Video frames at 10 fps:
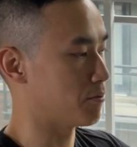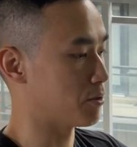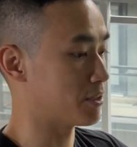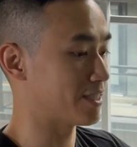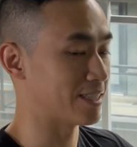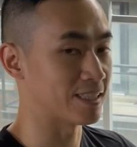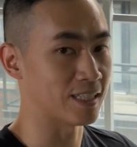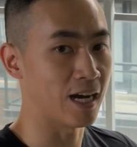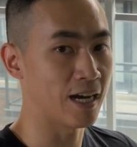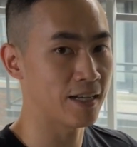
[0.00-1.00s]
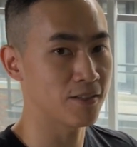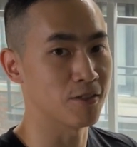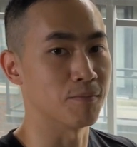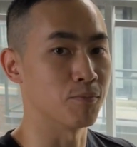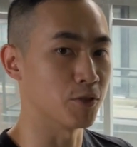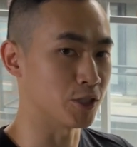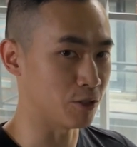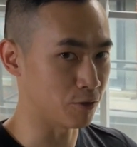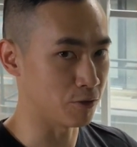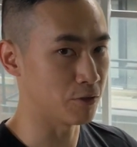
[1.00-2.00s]
which is designed to push
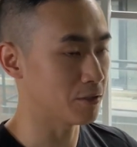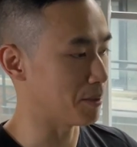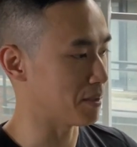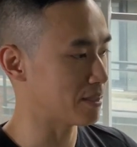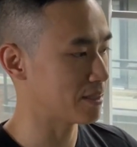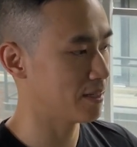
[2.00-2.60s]
you to your limits.